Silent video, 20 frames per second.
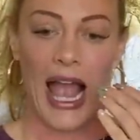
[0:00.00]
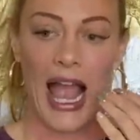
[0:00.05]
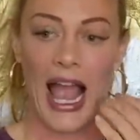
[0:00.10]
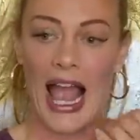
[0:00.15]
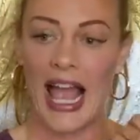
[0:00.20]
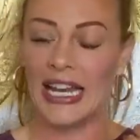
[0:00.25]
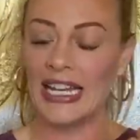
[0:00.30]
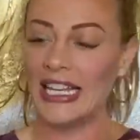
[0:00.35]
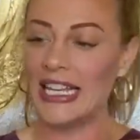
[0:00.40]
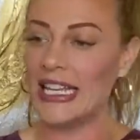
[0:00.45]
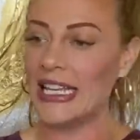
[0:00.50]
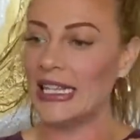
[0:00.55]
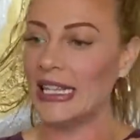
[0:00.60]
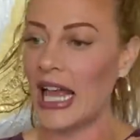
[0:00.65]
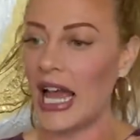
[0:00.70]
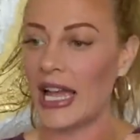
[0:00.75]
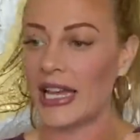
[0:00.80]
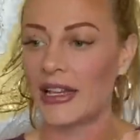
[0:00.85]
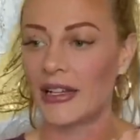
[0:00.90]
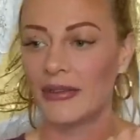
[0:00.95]
And he
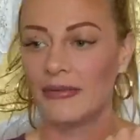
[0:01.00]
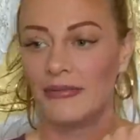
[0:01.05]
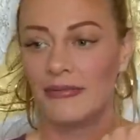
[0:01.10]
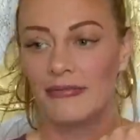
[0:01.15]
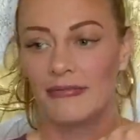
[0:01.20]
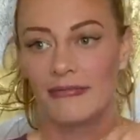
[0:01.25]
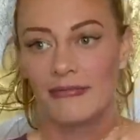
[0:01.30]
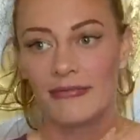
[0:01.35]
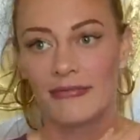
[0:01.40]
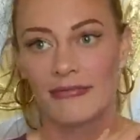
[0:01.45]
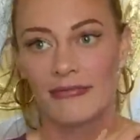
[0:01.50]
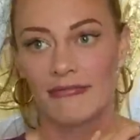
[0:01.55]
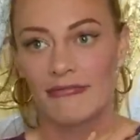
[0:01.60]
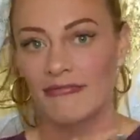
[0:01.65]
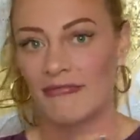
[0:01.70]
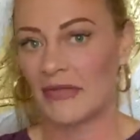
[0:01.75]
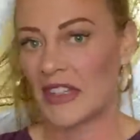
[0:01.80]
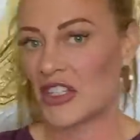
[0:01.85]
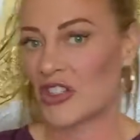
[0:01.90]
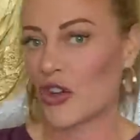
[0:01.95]
like
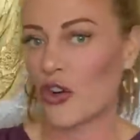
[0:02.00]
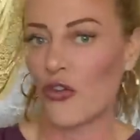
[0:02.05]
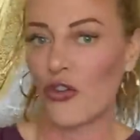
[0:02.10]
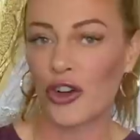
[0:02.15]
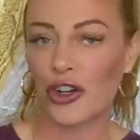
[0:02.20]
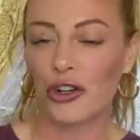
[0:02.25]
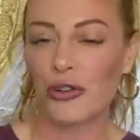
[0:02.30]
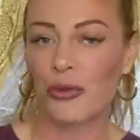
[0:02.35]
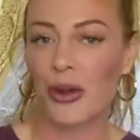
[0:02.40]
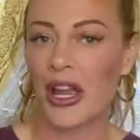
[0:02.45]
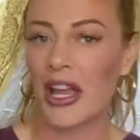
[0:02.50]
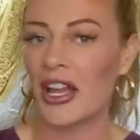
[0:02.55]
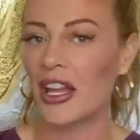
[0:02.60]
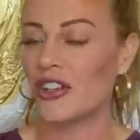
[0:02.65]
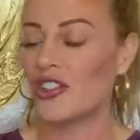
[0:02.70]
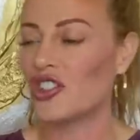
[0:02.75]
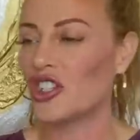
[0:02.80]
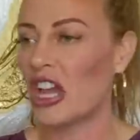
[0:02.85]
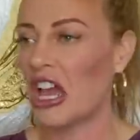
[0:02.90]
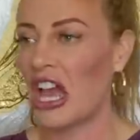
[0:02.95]
is over at her
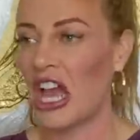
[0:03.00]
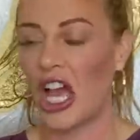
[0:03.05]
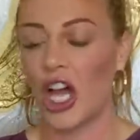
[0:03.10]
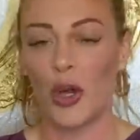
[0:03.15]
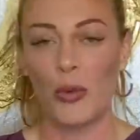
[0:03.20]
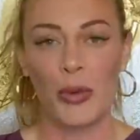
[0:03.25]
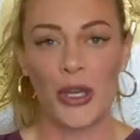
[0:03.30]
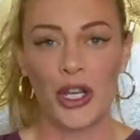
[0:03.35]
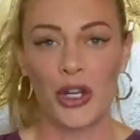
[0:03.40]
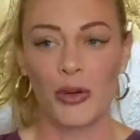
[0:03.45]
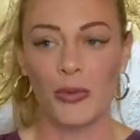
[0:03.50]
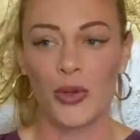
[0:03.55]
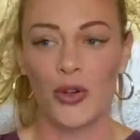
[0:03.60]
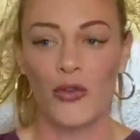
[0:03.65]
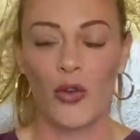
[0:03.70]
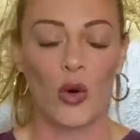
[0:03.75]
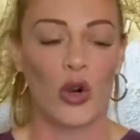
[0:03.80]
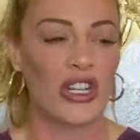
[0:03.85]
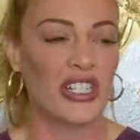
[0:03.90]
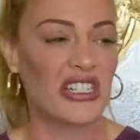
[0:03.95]
ranch, helping her move
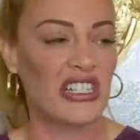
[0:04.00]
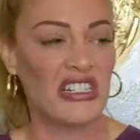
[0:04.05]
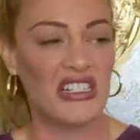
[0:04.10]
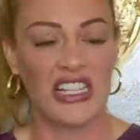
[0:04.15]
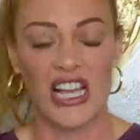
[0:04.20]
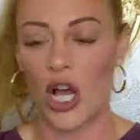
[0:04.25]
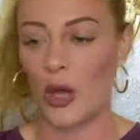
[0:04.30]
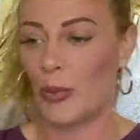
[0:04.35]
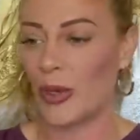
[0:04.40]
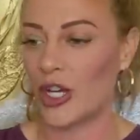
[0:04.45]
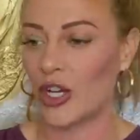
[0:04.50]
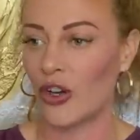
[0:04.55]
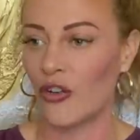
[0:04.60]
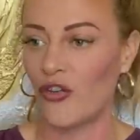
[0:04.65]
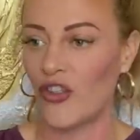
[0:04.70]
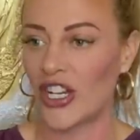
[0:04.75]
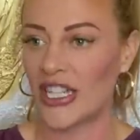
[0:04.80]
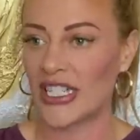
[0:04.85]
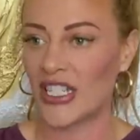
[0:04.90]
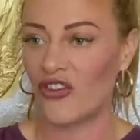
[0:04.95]
horses, helping her
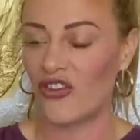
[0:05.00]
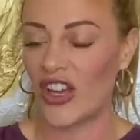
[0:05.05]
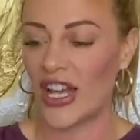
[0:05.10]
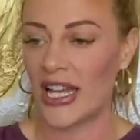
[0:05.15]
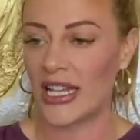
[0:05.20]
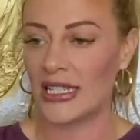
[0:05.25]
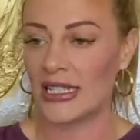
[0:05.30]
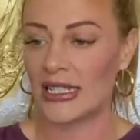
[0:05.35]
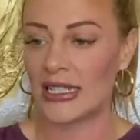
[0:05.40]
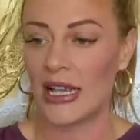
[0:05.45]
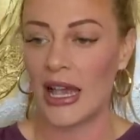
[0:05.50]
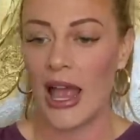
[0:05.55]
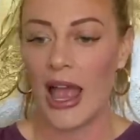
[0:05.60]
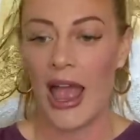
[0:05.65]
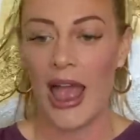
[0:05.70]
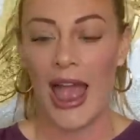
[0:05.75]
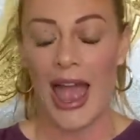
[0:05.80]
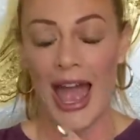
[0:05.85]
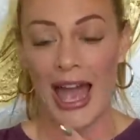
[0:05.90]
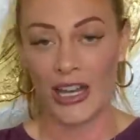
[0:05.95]
fix a fence,
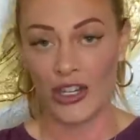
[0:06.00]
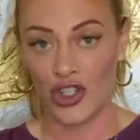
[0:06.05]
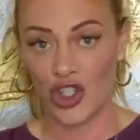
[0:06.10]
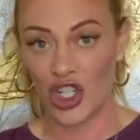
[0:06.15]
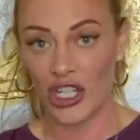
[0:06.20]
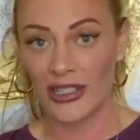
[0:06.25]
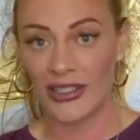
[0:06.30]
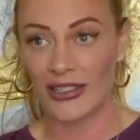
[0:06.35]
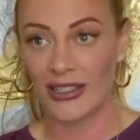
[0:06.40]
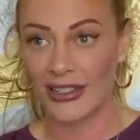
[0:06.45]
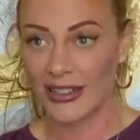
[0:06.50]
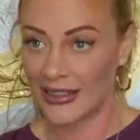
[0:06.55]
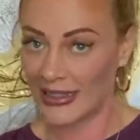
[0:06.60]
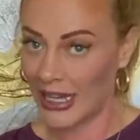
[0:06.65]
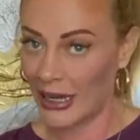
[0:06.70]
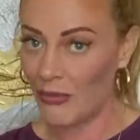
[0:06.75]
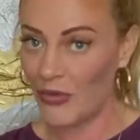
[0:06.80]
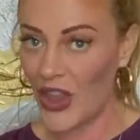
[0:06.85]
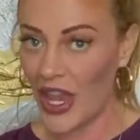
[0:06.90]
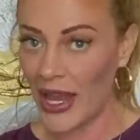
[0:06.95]
and just
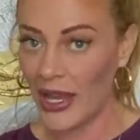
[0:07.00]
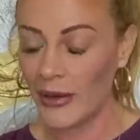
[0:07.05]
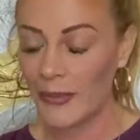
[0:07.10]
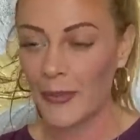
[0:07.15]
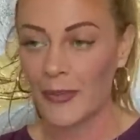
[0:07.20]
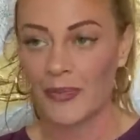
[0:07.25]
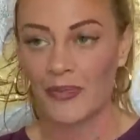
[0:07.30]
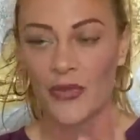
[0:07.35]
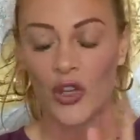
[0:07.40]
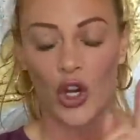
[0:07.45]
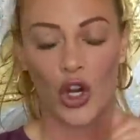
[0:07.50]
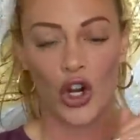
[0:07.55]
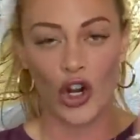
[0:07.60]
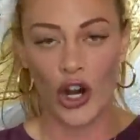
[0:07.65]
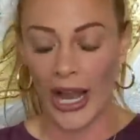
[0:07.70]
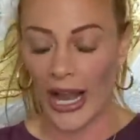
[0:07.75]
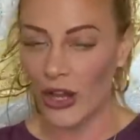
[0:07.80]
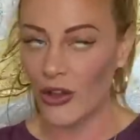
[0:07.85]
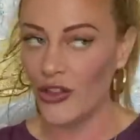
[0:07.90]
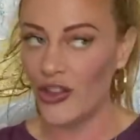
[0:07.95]
same thing. Her
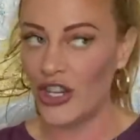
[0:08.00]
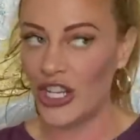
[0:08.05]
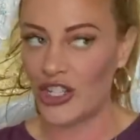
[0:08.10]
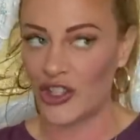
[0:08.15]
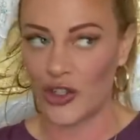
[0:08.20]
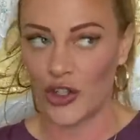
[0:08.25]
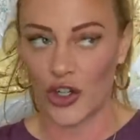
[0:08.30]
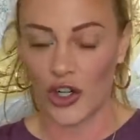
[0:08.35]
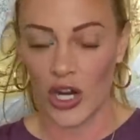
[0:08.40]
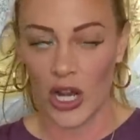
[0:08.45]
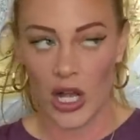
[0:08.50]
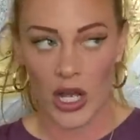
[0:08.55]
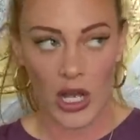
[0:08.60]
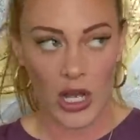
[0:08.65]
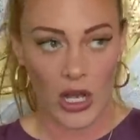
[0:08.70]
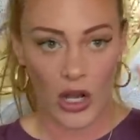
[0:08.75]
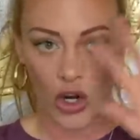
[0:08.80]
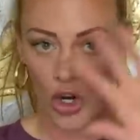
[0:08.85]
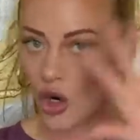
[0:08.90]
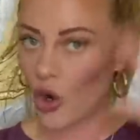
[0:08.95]
health is her,
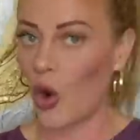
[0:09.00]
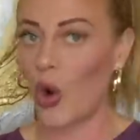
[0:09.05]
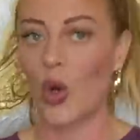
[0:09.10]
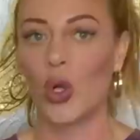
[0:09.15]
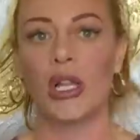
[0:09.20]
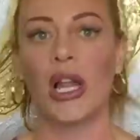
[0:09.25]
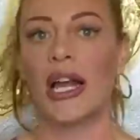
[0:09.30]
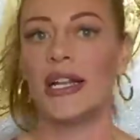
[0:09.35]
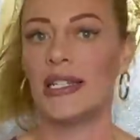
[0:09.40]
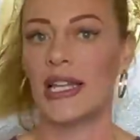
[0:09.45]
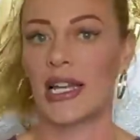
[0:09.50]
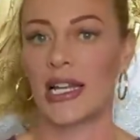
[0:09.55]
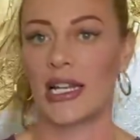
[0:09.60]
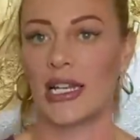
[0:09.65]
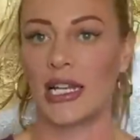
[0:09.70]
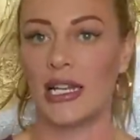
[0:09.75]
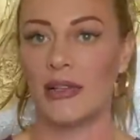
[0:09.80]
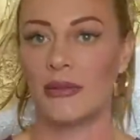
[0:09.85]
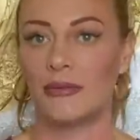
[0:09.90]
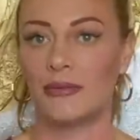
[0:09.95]
her whole
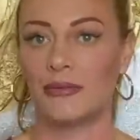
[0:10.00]
identity.